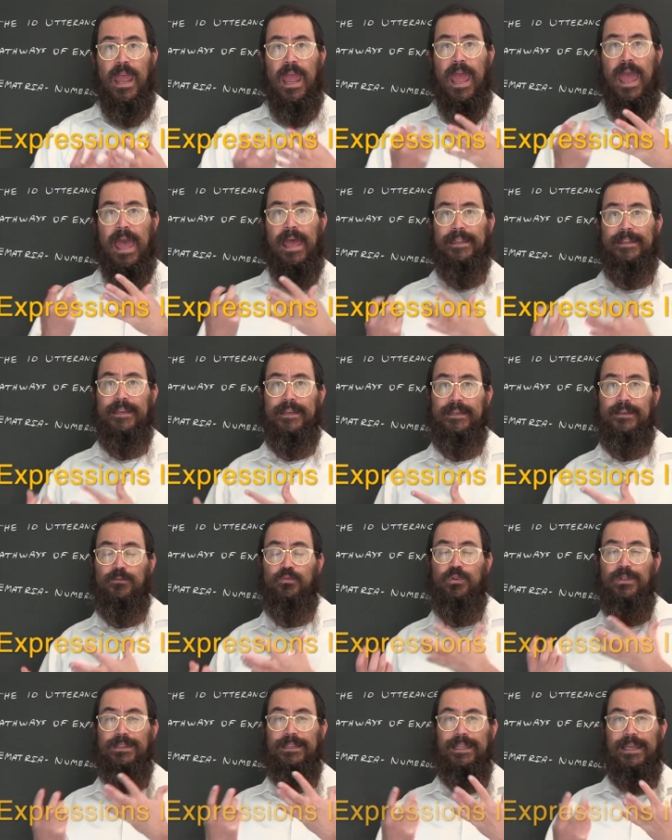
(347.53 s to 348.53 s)
And it
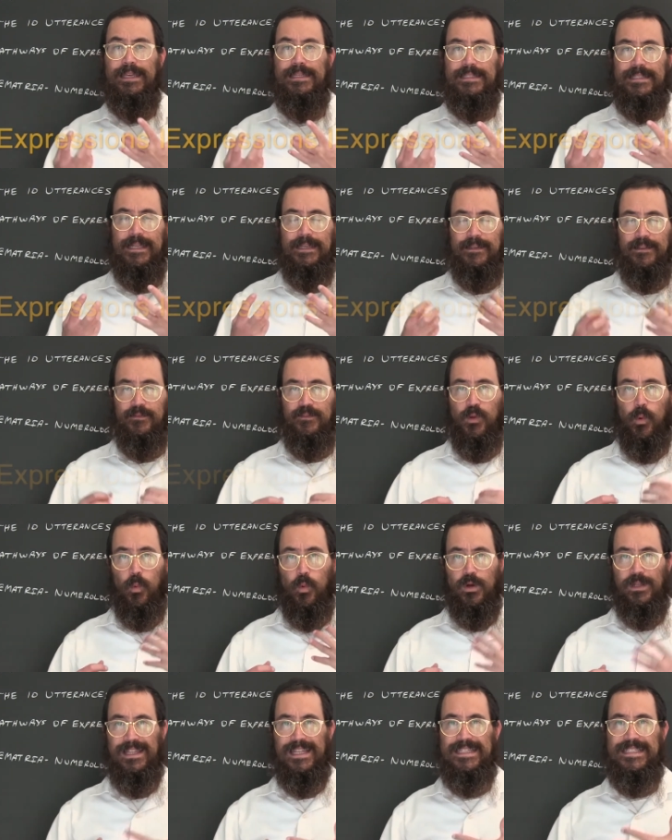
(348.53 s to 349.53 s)
relates in the
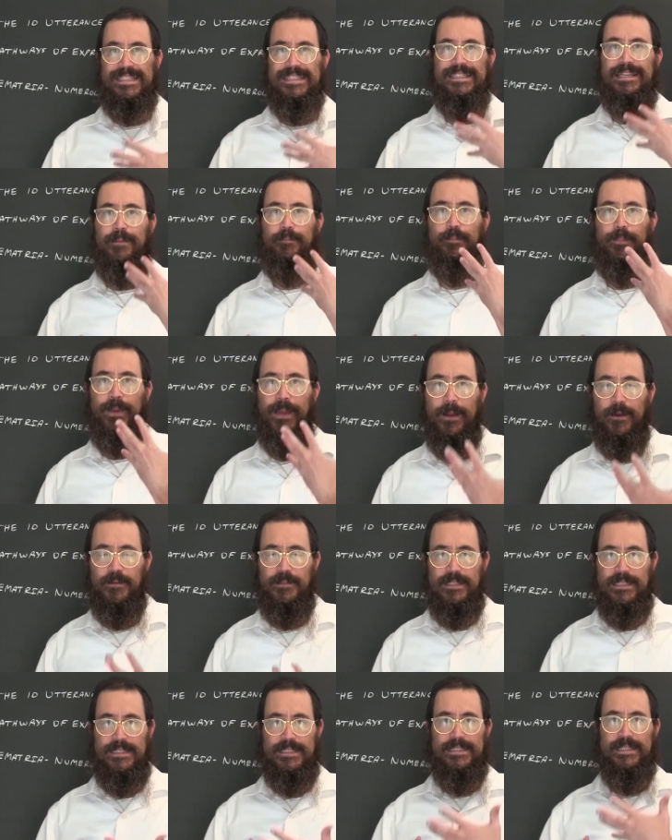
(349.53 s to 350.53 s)
word
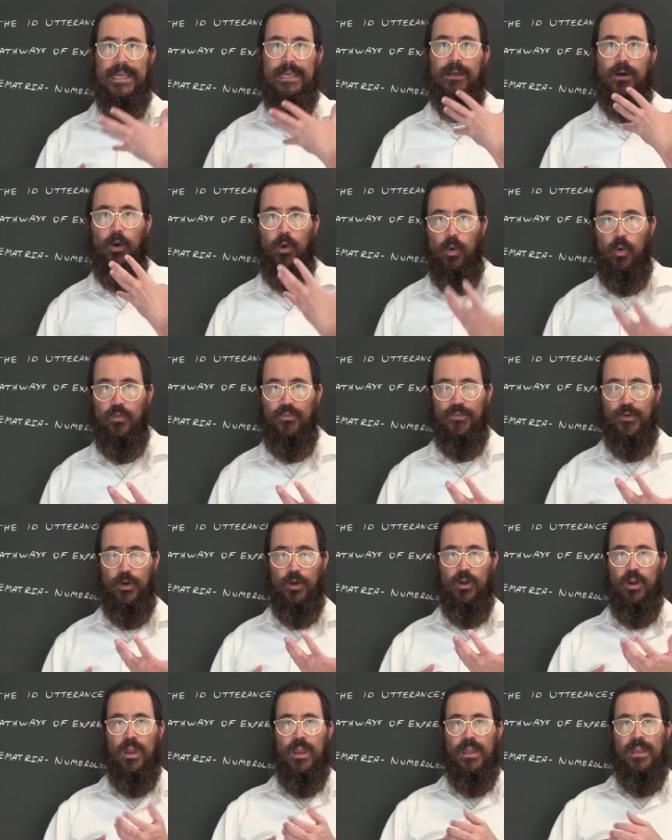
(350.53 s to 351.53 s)
lesaper to say
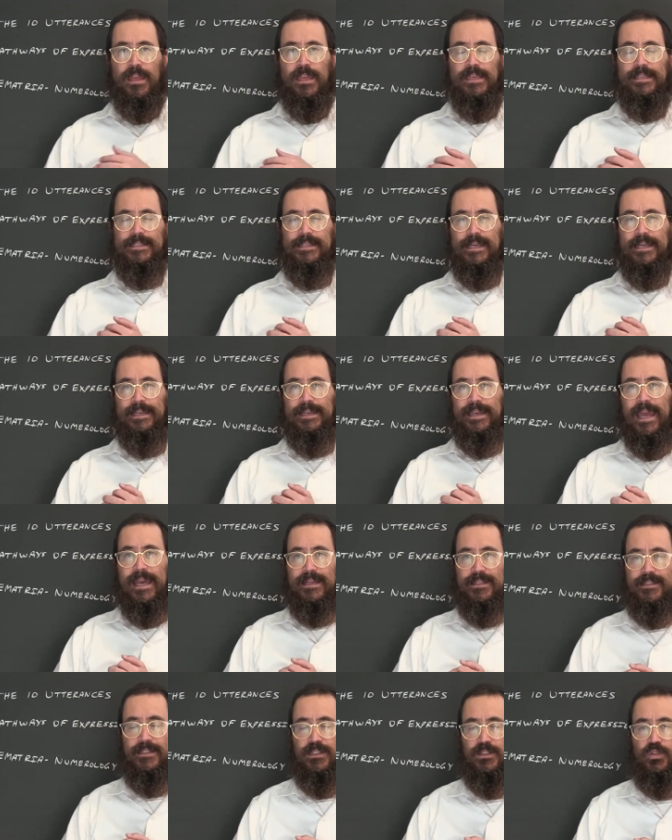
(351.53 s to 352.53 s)
over is
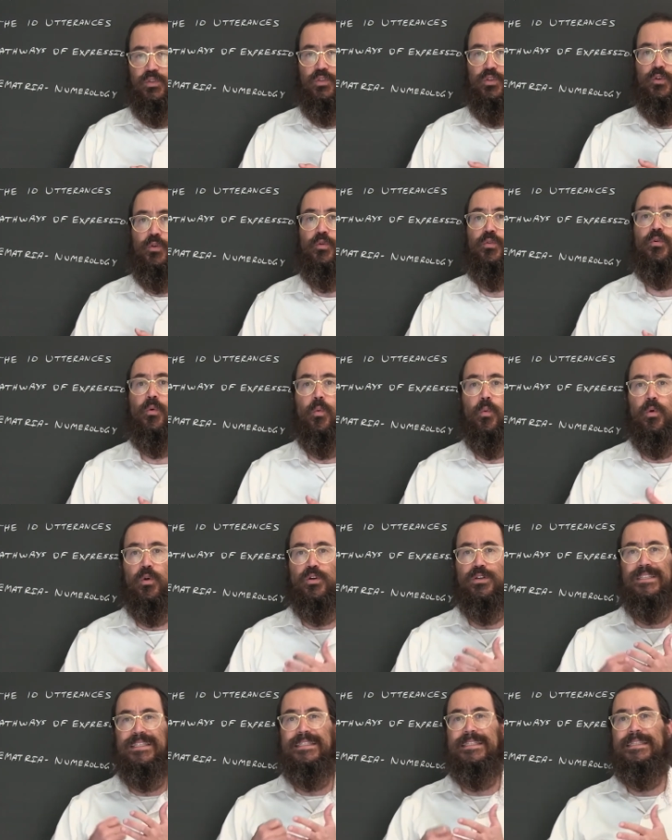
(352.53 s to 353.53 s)
connected to the
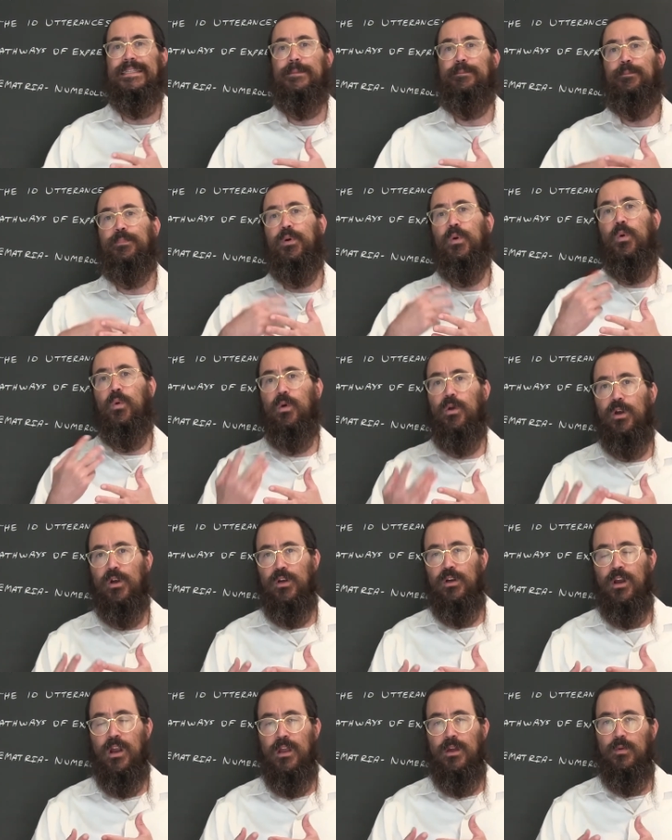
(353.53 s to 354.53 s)
word
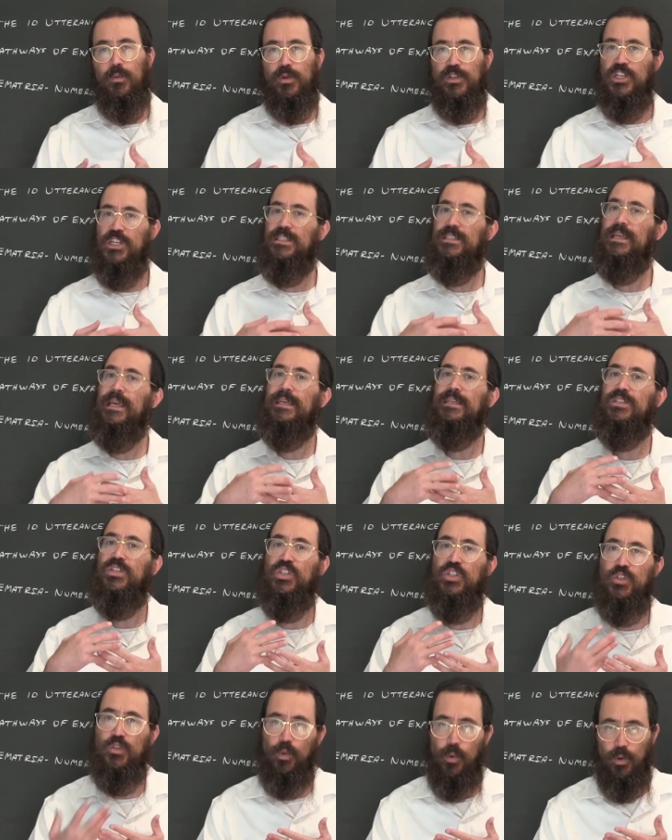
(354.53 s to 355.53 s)
sipur, which is a
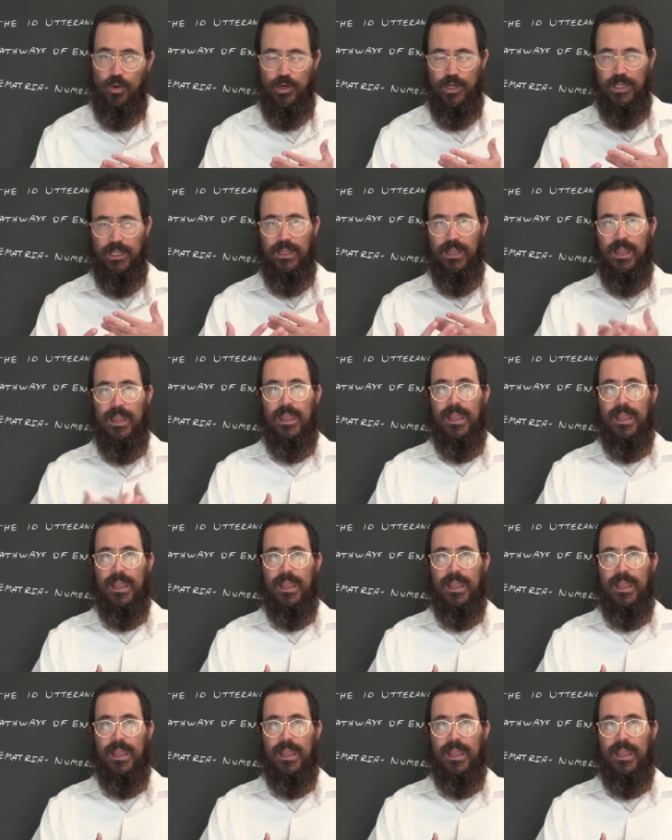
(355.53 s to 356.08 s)
story,